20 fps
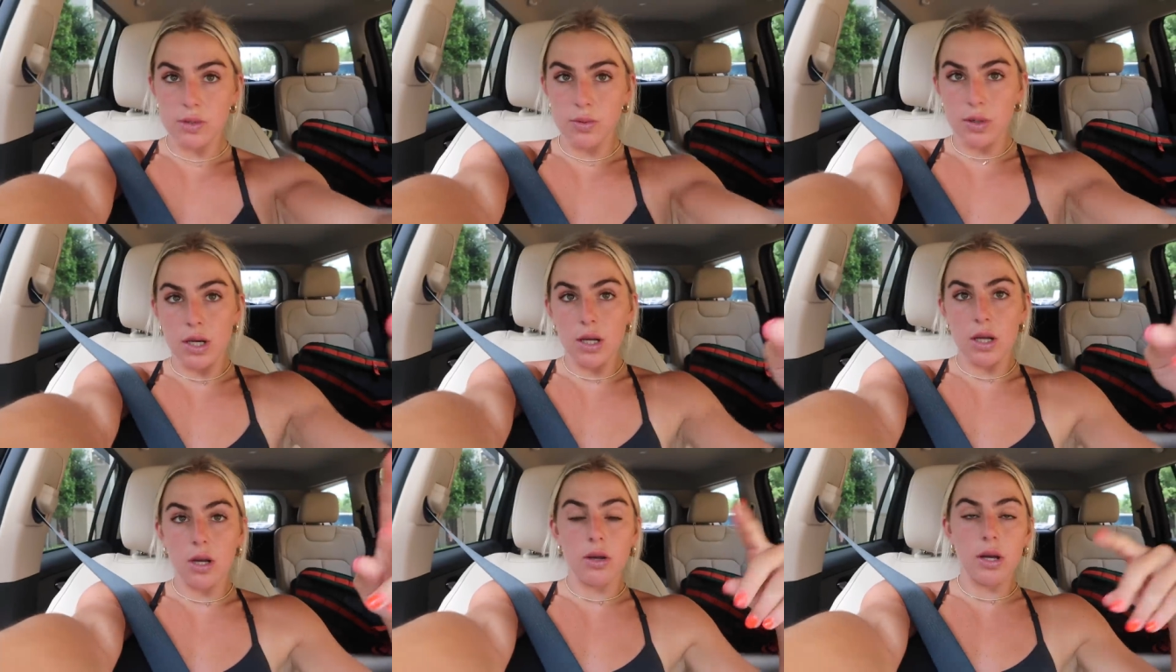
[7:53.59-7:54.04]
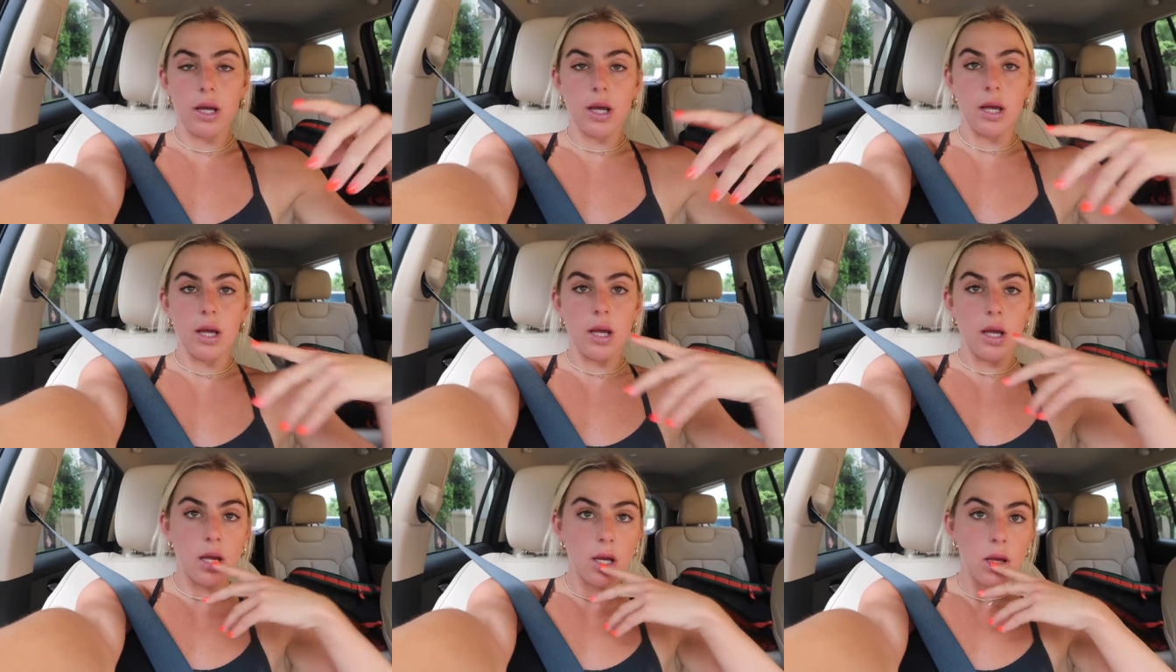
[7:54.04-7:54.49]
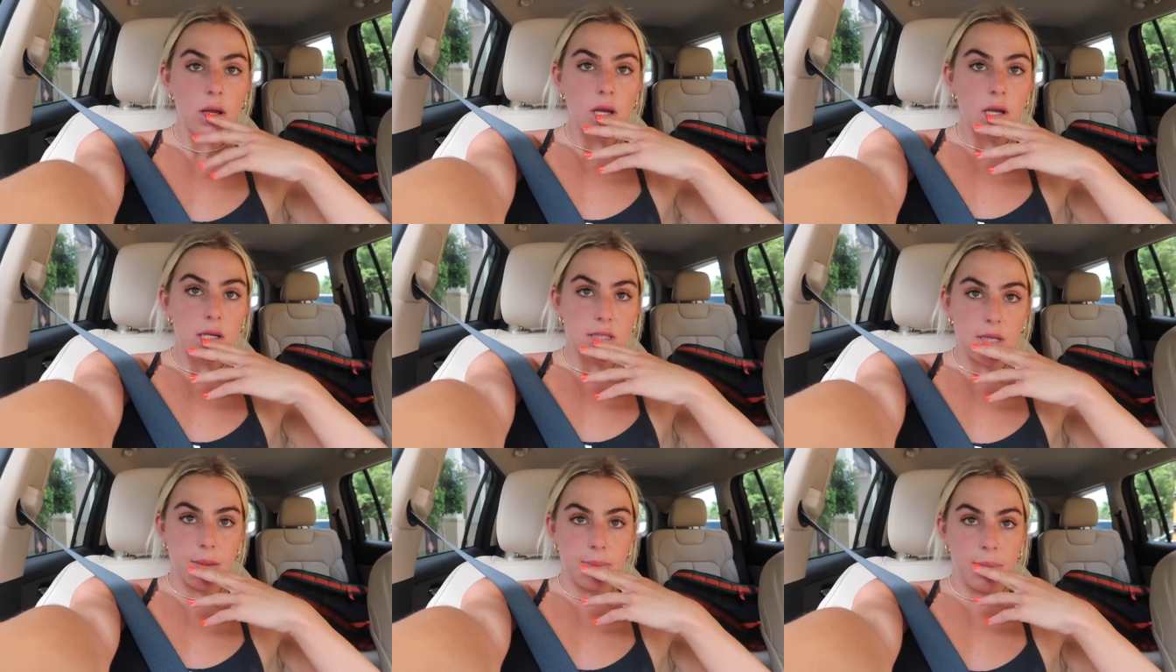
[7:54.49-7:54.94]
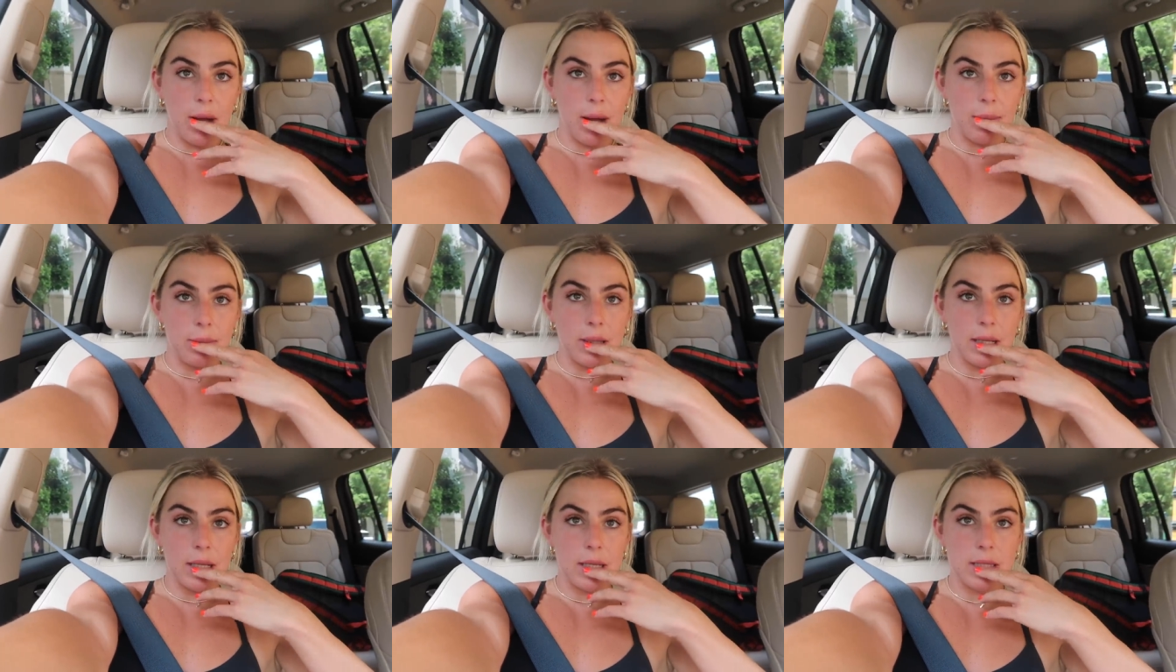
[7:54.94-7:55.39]
We're gonna go get to
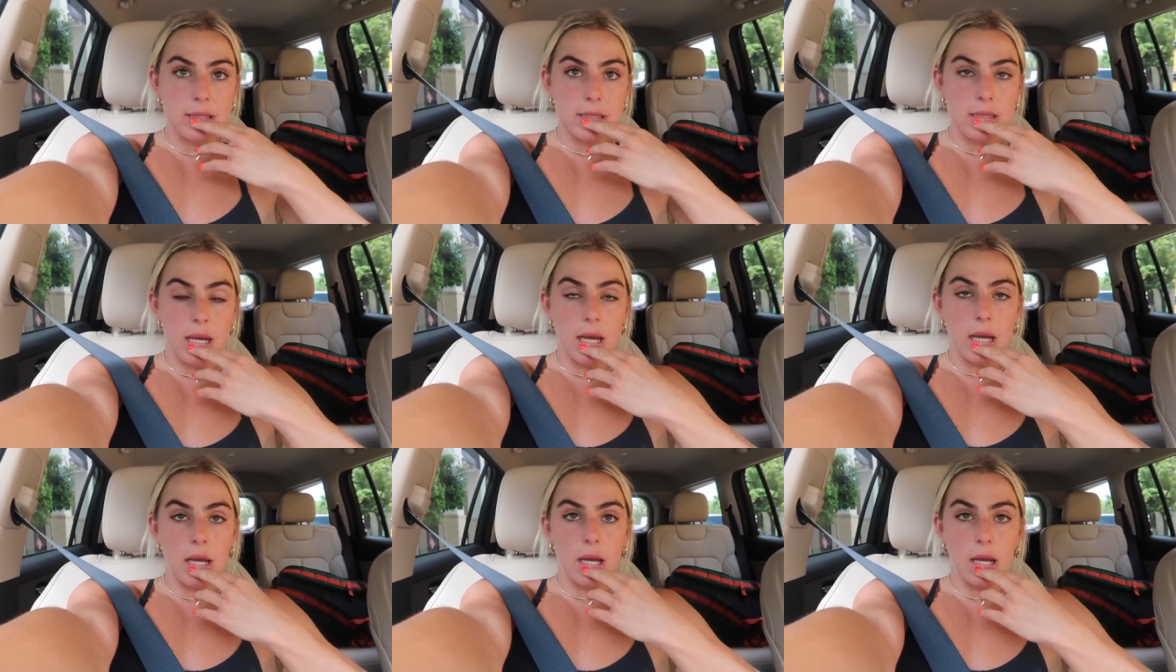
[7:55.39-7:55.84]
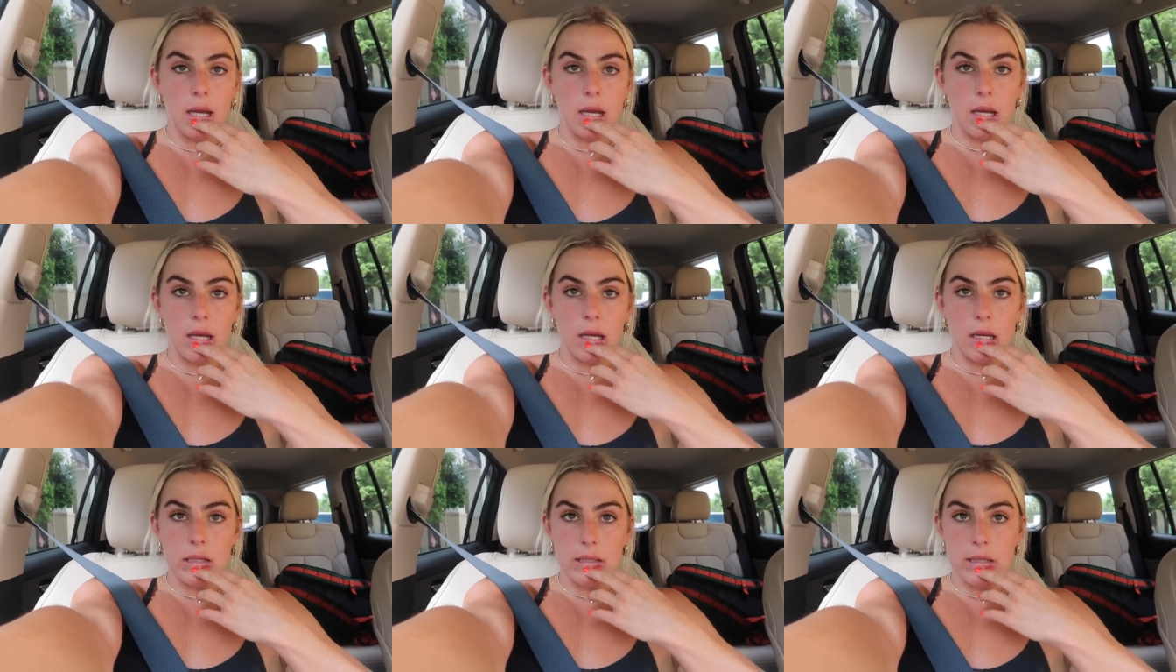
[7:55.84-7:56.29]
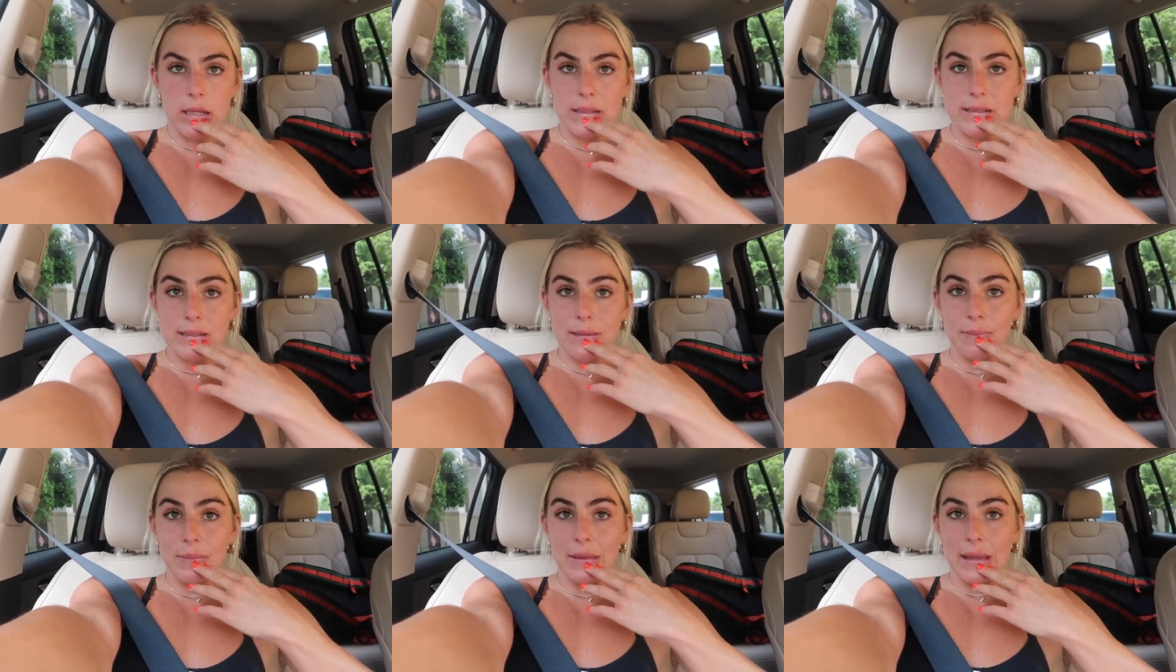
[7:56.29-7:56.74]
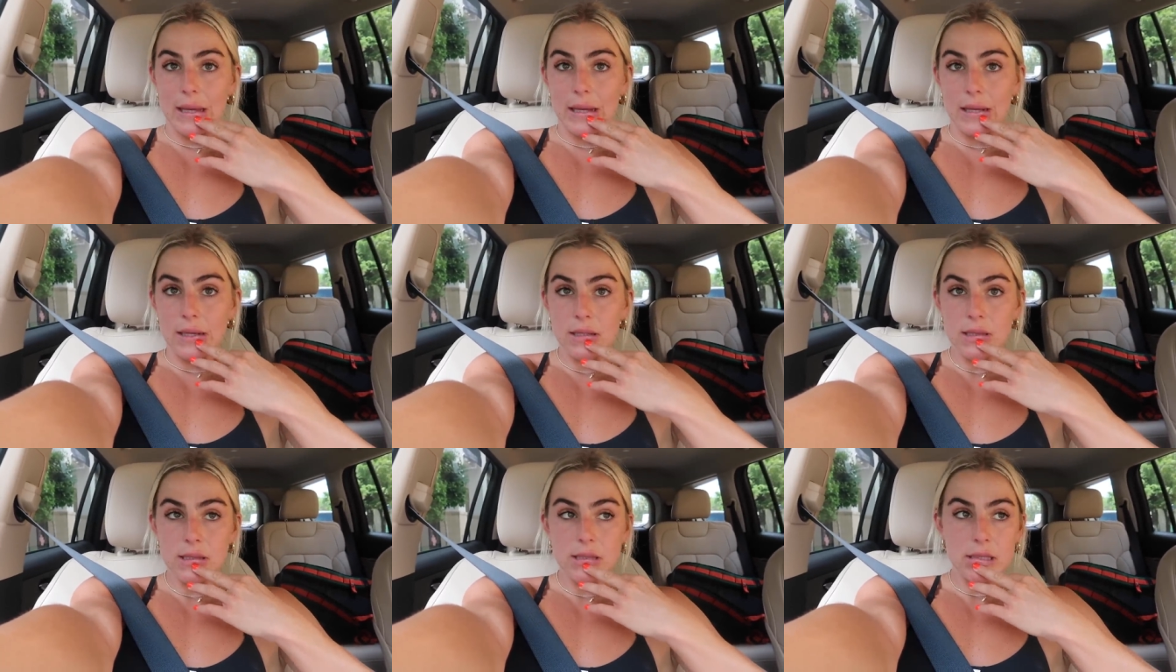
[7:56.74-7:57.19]
Publix and get some
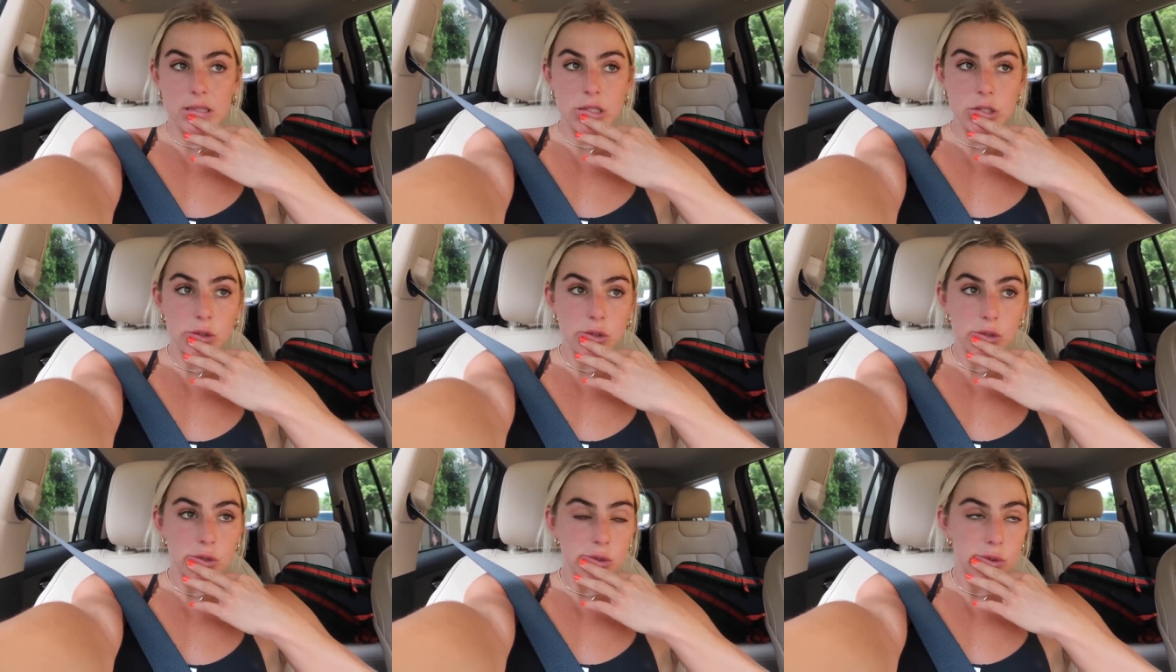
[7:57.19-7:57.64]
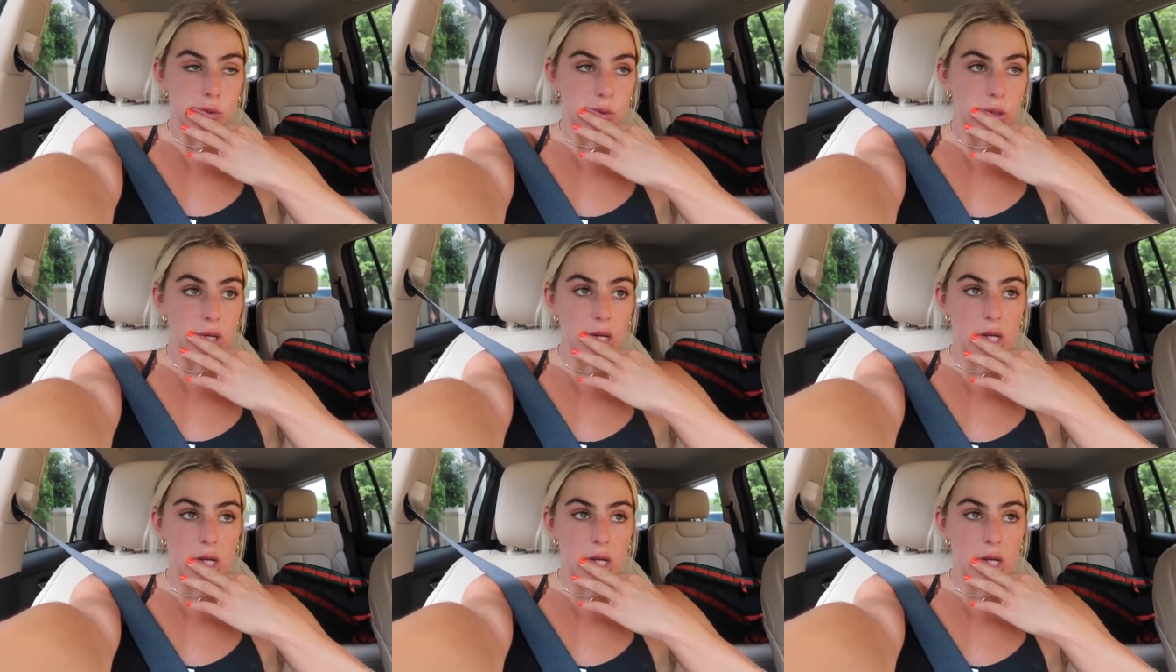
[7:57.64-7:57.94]
things to